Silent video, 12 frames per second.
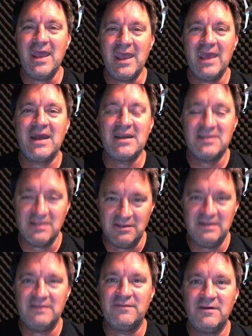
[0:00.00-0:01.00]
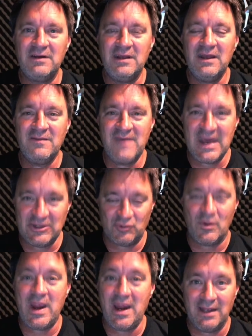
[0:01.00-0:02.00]
and I delivered that
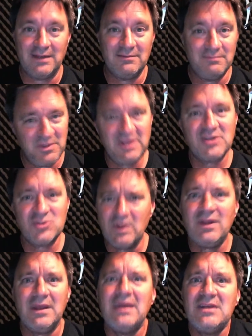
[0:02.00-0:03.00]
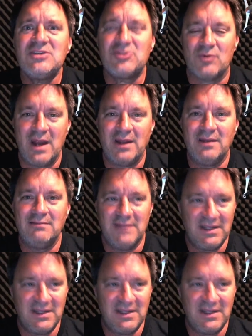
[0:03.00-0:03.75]
training, because really it is training.